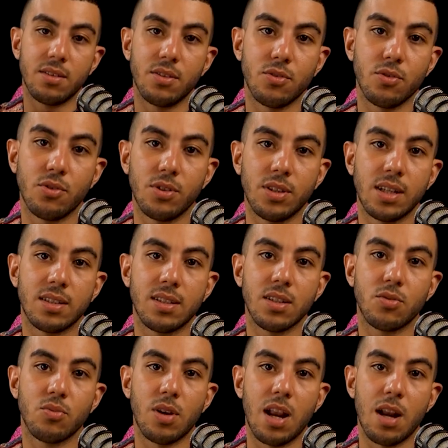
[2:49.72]
you know that
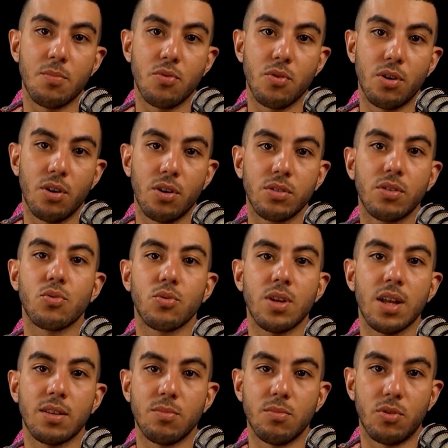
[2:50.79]
this will help you a lot to
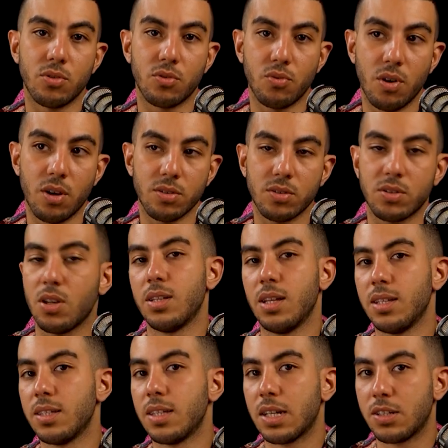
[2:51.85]
get more trust, then
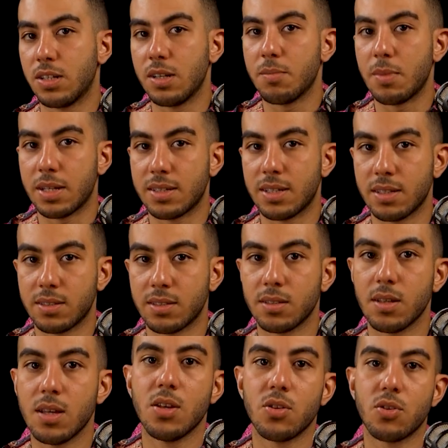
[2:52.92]
it actually makes sense.
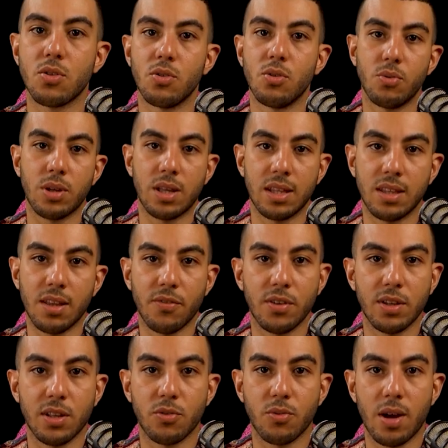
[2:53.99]
So we can
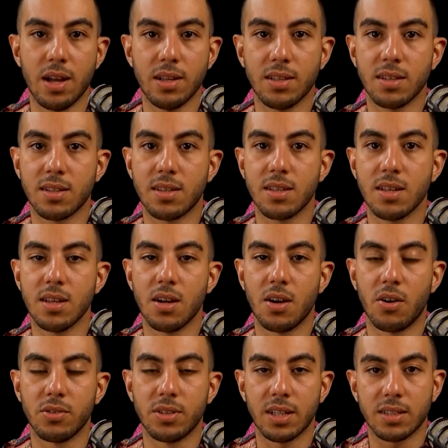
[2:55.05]
definitely try it and see
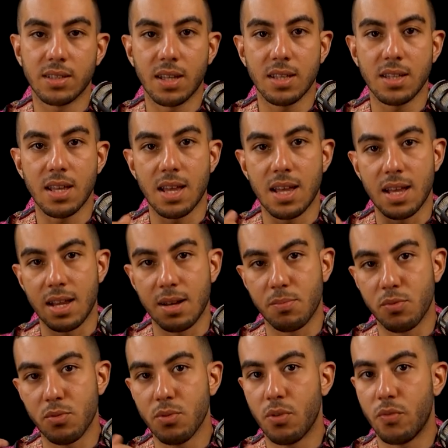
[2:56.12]
how that can help
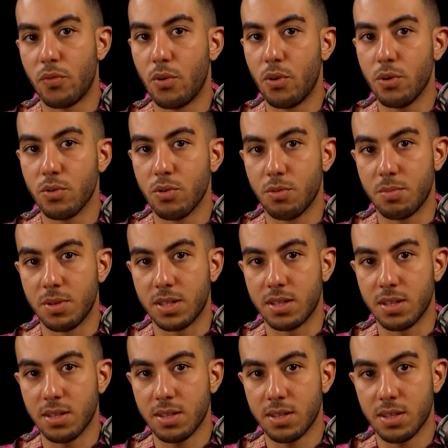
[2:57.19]
you for your
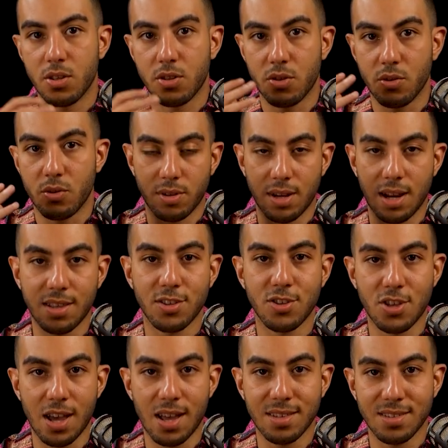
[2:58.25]
business. So let's
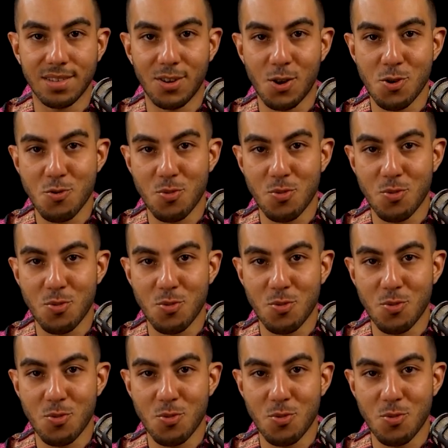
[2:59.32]
chat on